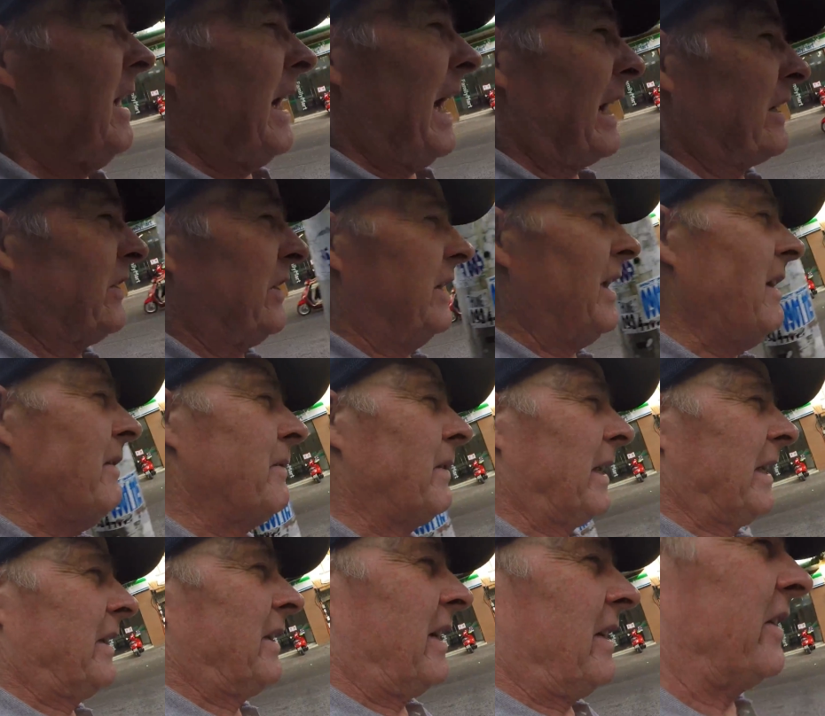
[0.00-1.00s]
Actually, you don't
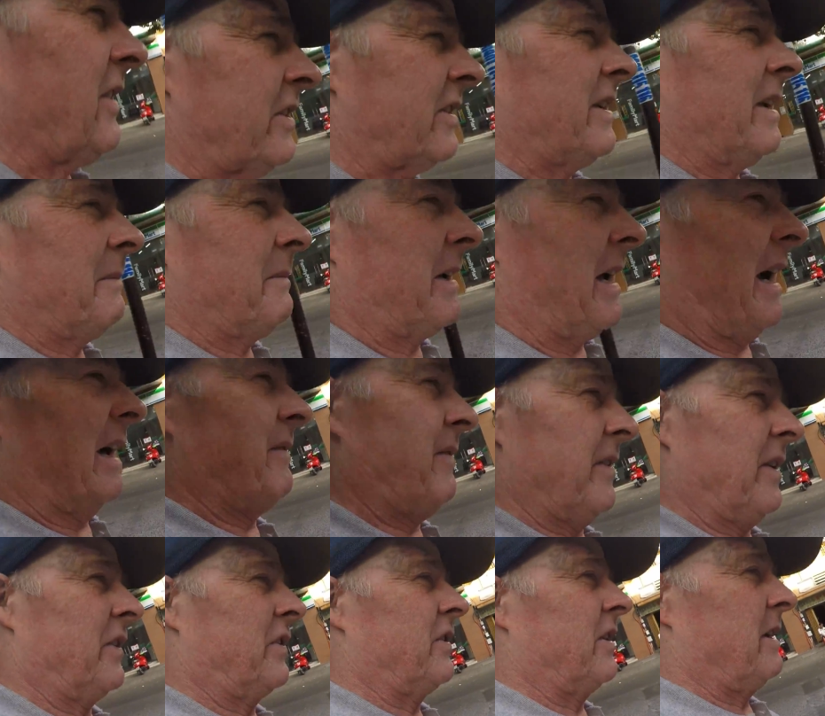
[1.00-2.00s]
really need a SIM card for
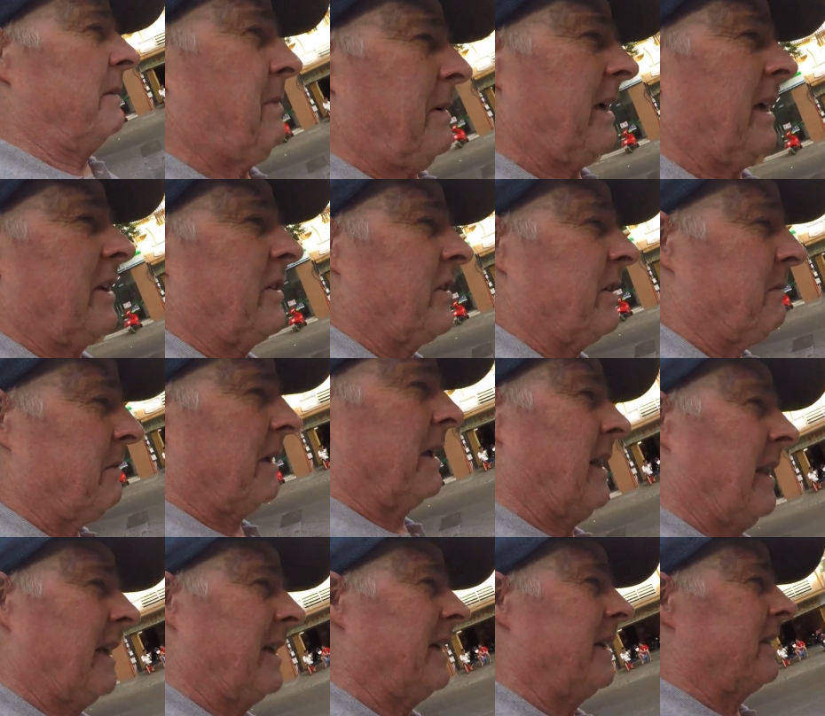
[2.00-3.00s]
the GPS,
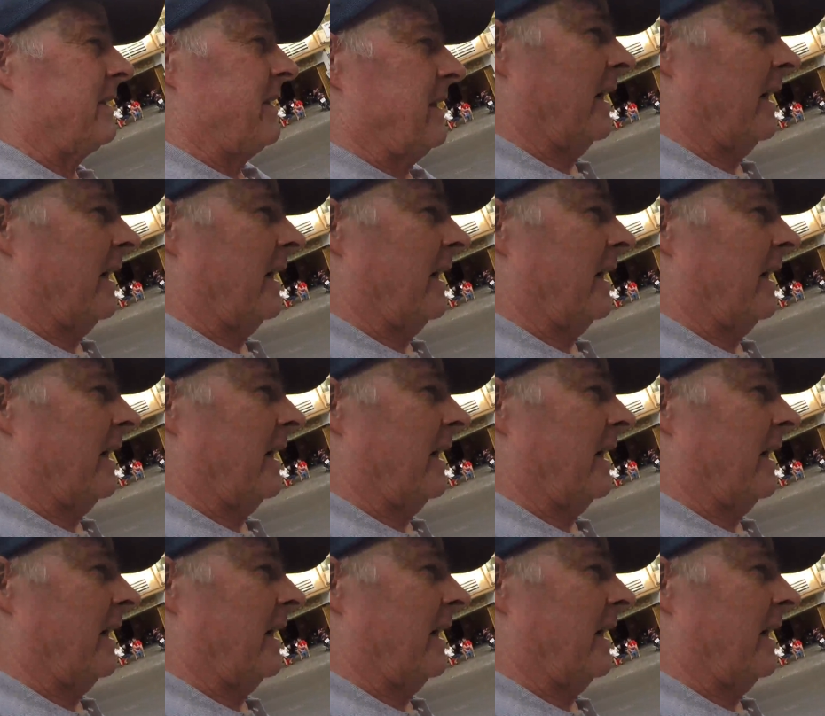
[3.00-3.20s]
admittedly,